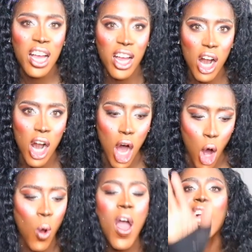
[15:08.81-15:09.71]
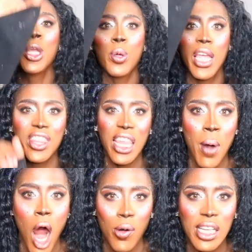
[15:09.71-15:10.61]
Girl, you get the
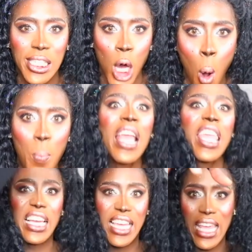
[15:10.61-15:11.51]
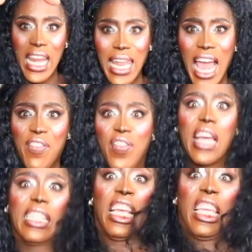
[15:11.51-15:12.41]
bar of soap, you get it like
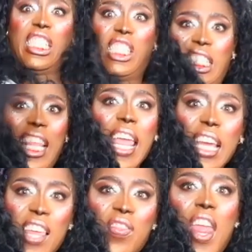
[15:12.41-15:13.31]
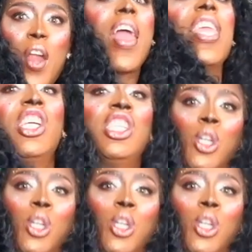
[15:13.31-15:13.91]
this, you stick it in there, and you